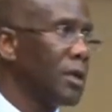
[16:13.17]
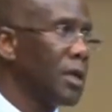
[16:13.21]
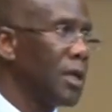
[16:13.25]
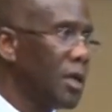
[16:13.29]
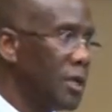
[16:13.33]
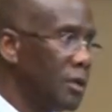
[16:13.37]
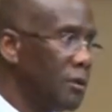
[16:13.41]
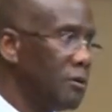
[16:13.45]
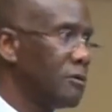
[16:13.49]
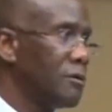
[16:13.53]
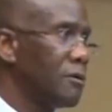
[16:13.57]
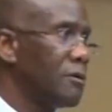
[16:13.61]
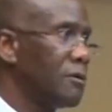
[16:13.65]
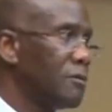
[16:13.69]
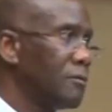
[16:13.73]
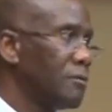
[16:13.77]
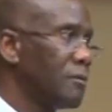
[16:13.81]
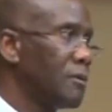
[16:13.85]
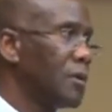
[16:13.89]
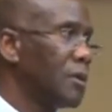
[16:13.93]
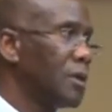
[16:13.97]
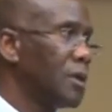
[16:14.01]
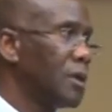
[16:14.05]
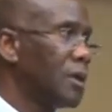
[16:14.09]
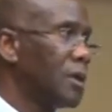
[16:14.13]
here
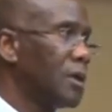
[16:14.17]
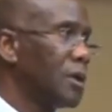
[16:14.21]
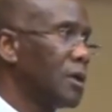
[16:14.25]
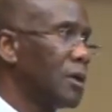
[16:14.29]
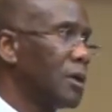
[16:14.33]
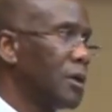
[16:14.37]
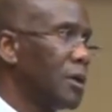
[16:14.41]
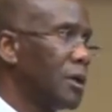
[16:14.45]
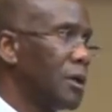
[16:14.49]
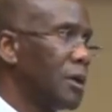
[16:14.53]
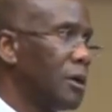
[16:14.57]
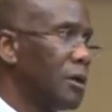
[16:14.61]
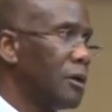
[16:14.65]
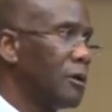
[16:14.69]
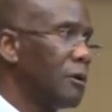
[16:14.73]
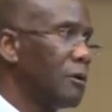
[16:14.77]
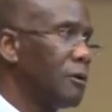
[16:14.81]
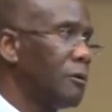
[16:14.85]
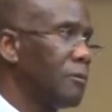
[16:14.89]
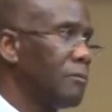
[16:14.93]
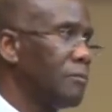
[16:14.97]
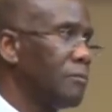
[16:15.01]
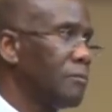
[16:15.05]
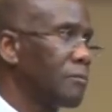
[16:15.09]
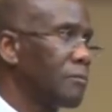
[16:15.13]

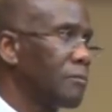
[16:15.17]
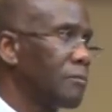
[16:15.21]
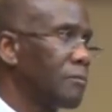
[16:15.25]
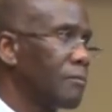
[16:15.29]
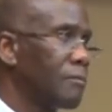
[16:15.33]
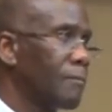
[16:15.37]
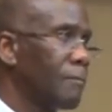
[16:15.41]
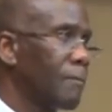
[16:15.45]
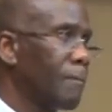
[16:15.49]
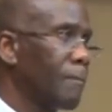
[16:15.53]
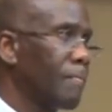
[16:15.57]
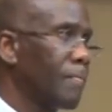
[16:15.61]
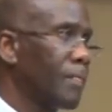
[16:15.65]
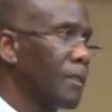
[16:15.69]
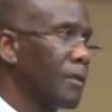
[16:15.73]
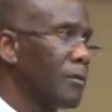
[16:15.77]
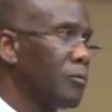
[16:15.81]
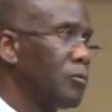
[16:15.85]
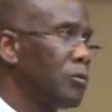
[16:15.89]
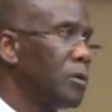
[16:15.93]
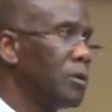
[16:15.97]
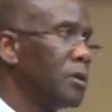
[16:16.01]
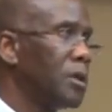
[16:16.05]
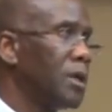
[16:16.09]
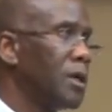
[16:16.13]

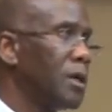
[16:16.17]
will